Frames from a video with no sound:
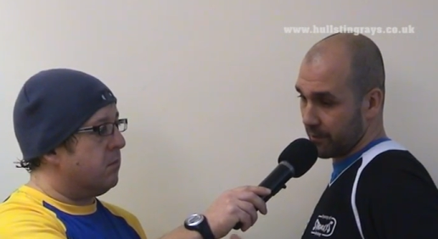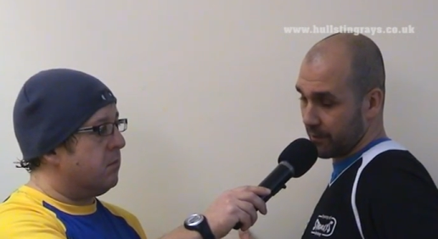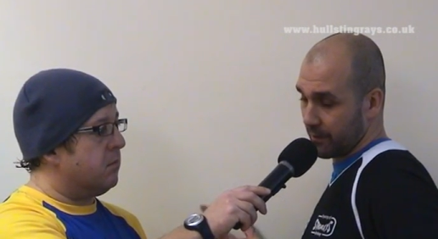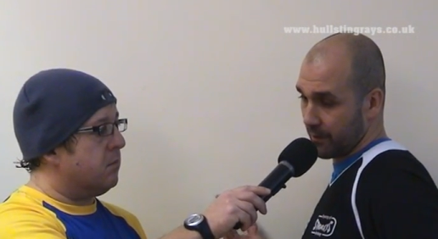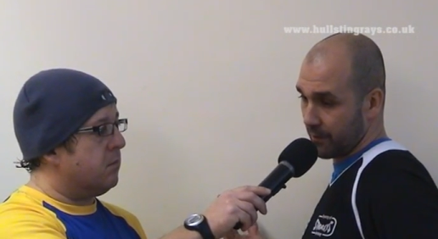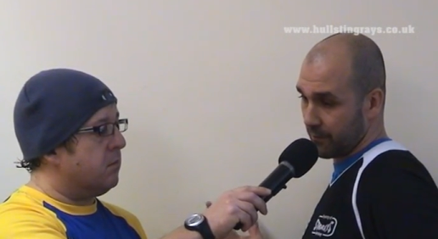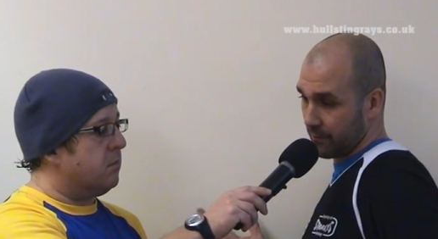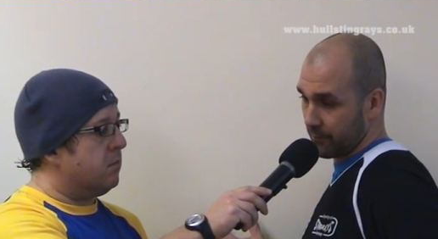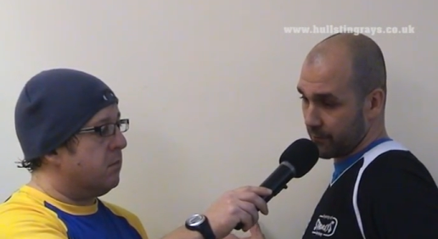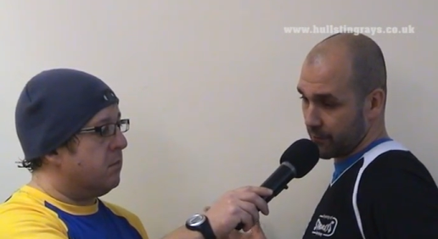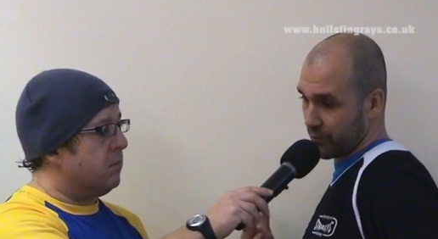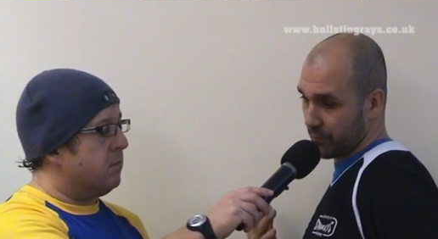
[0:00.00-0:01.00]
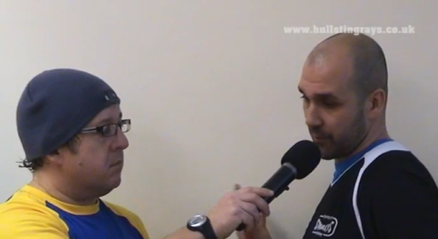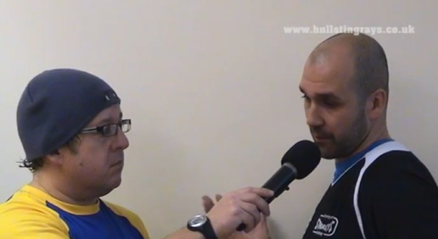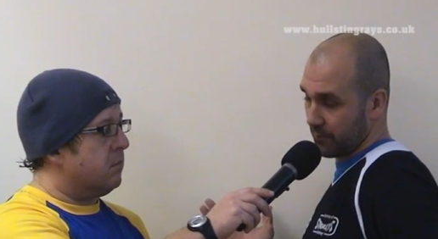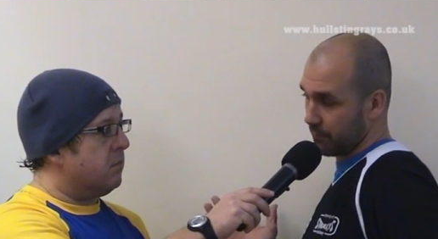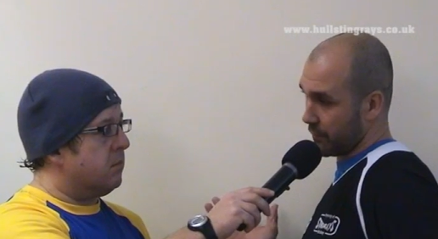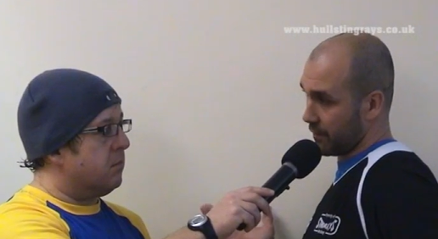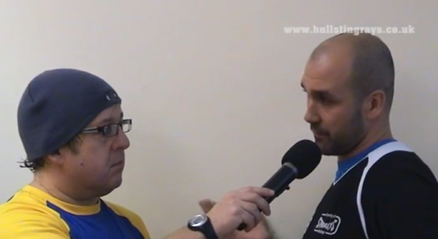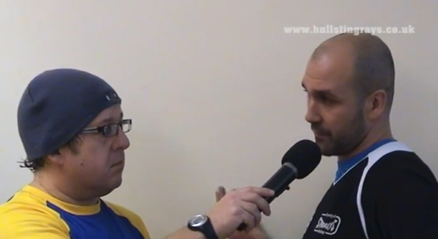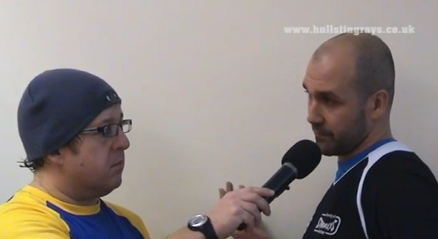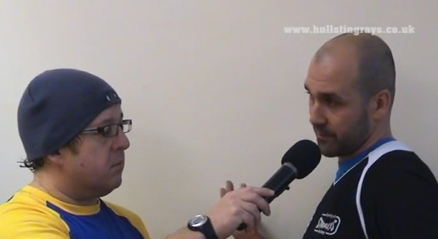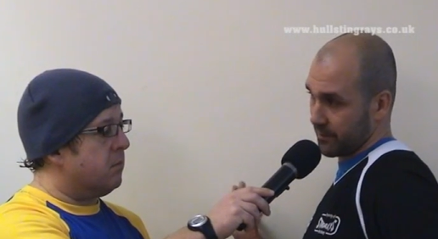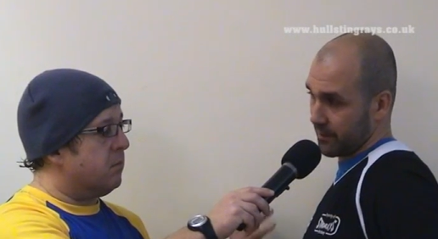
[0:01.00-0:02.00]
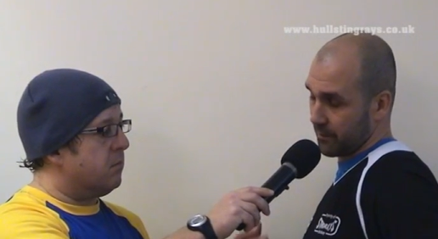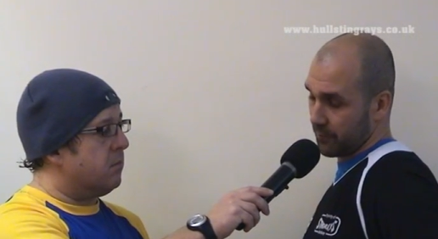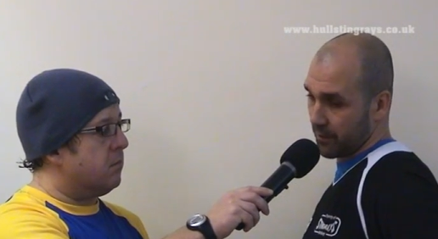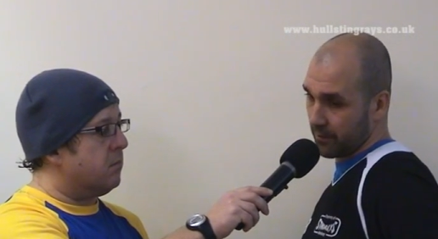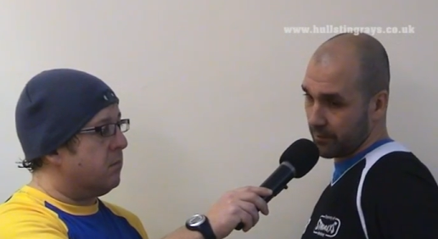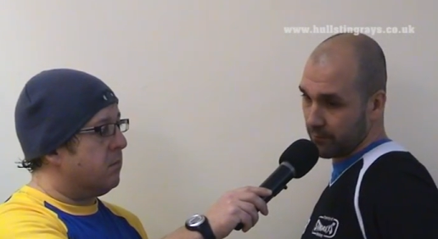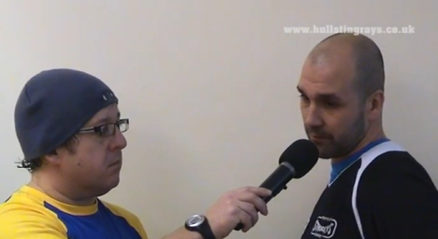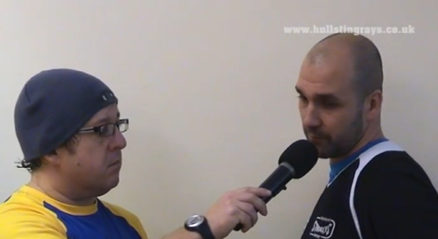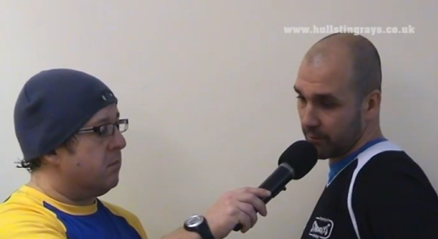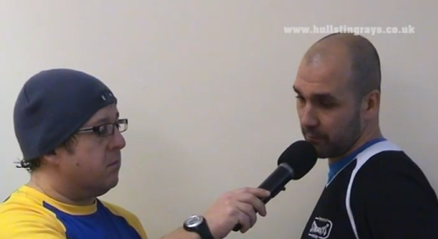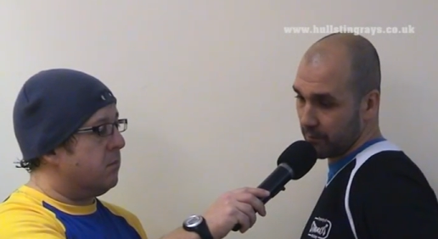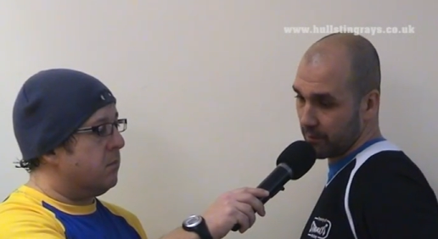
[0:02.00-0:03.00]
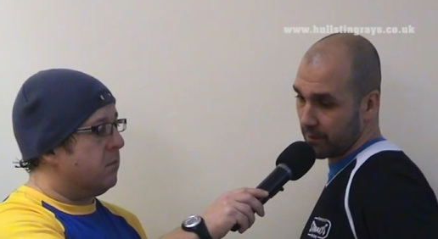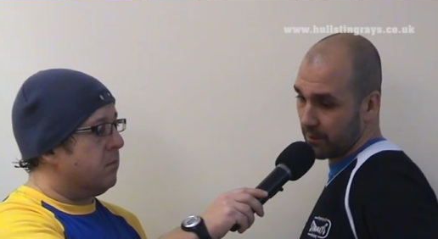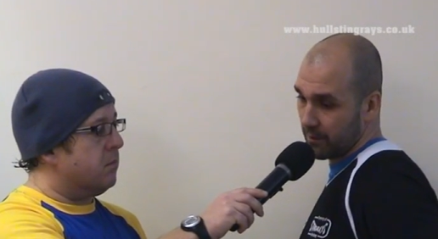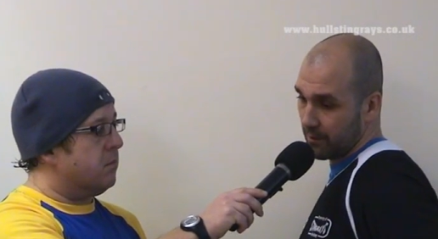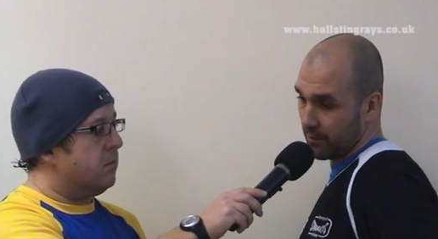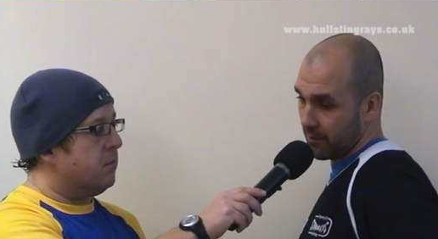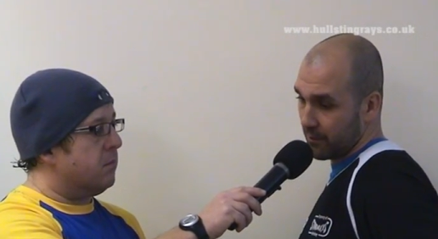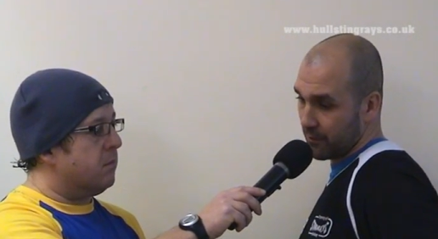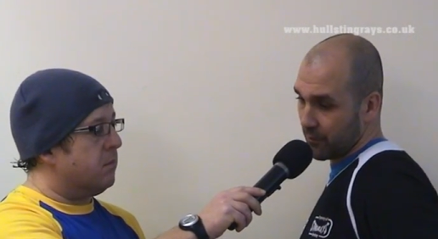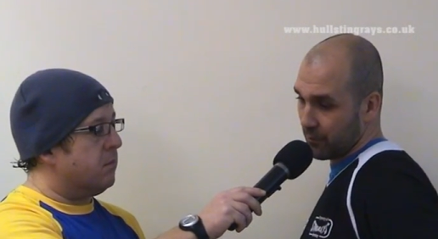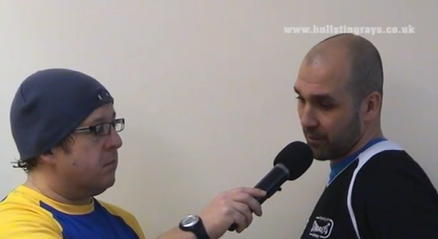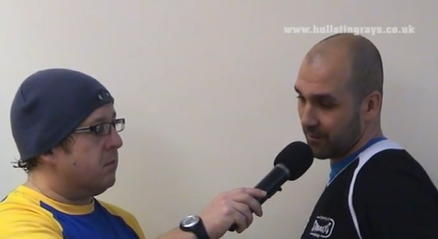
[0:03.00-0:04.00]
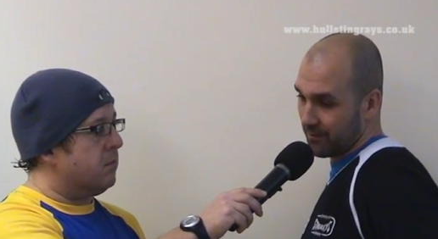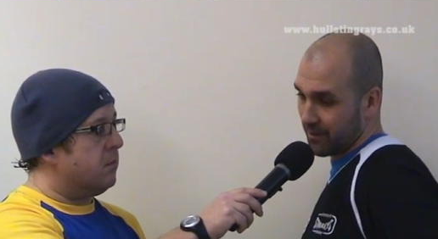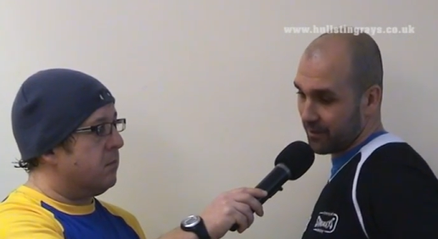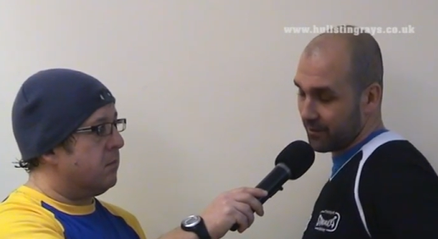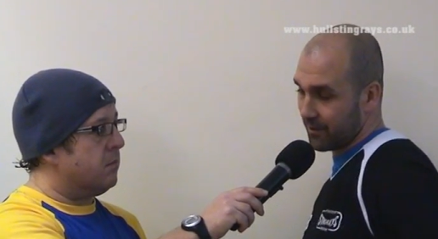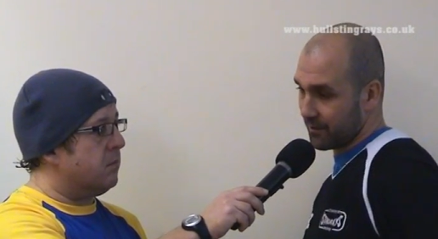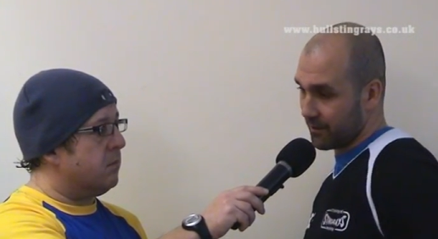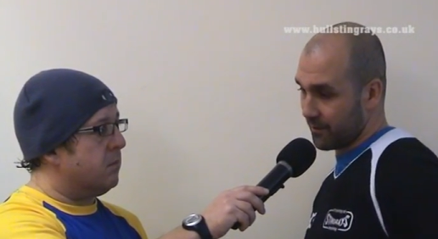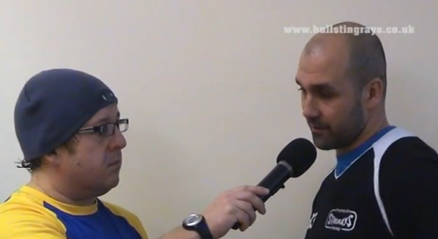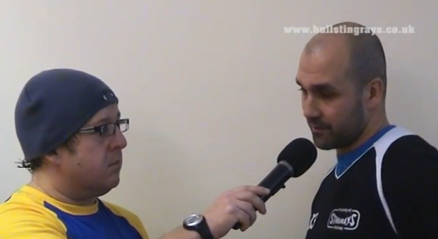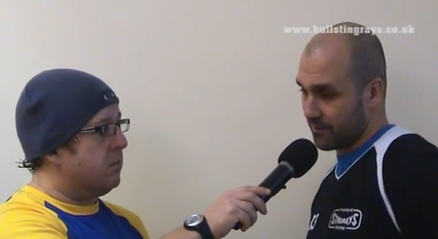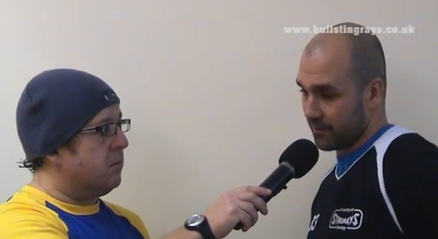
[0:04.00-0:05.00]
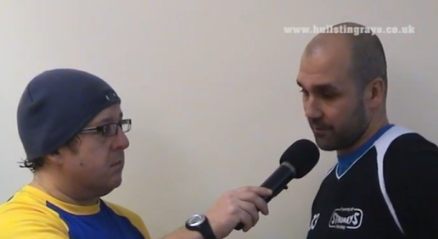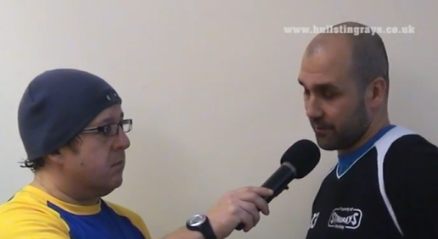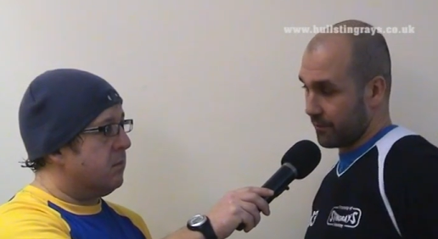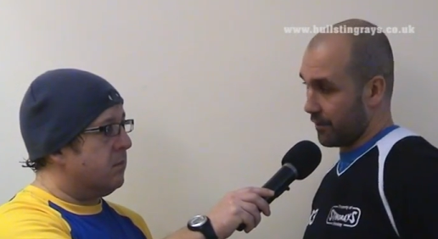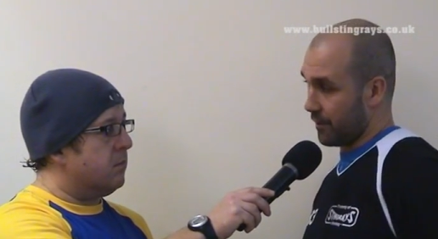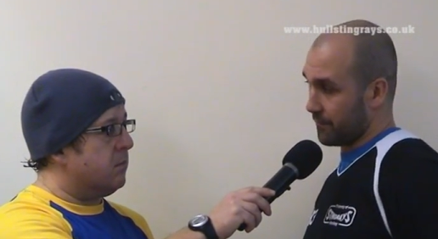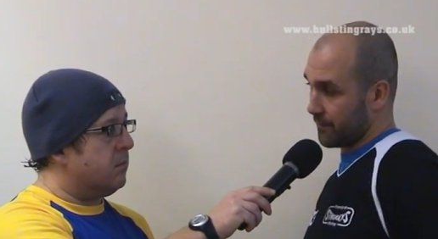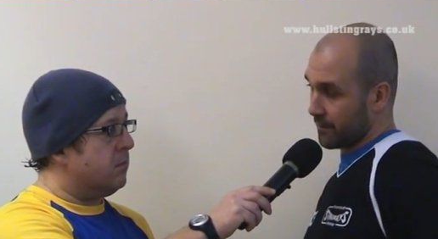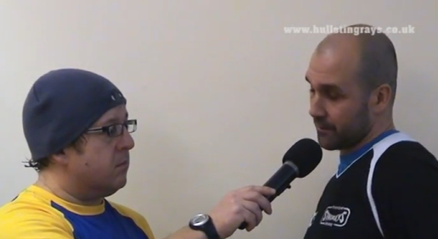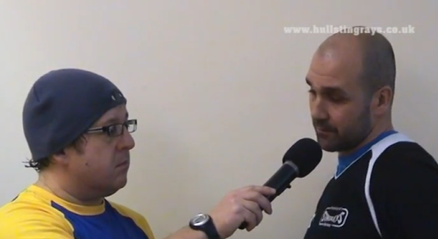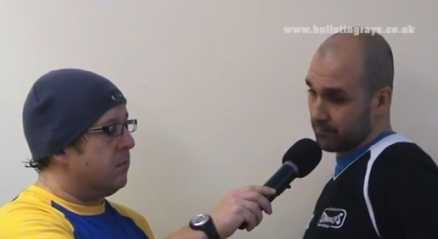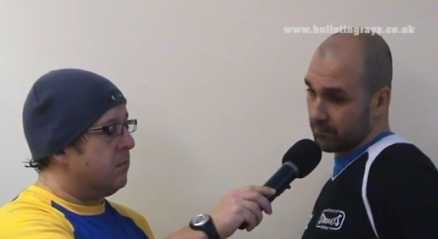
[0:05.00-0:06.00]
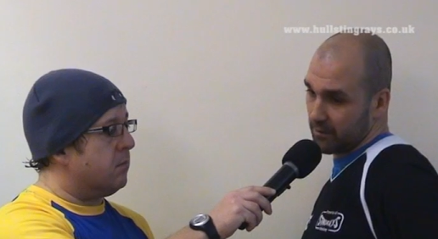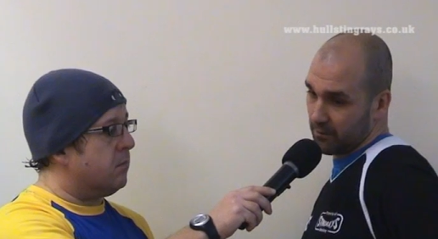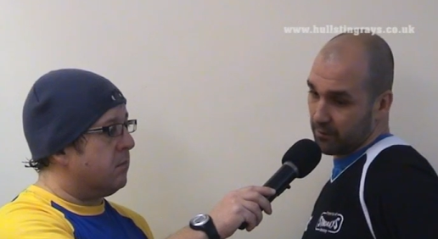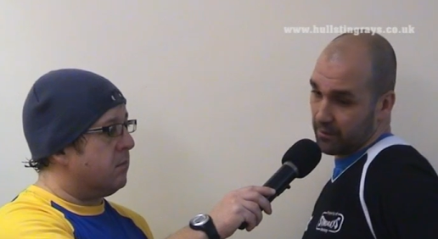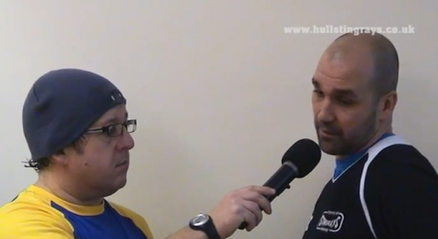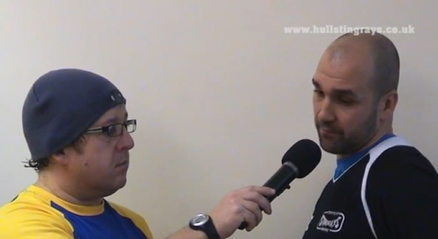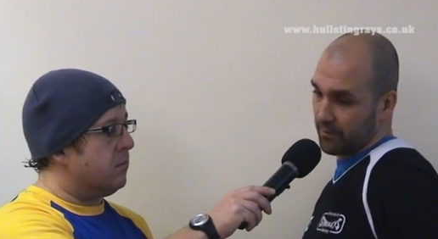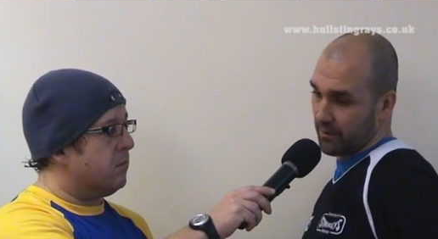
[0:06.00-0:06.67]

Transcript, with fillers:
Speaker 1: And I, I thought for sure Bell, Bellamy was going to get a penalty with me, but you know what? Thank God the guys killed it off. And then, you know, he gave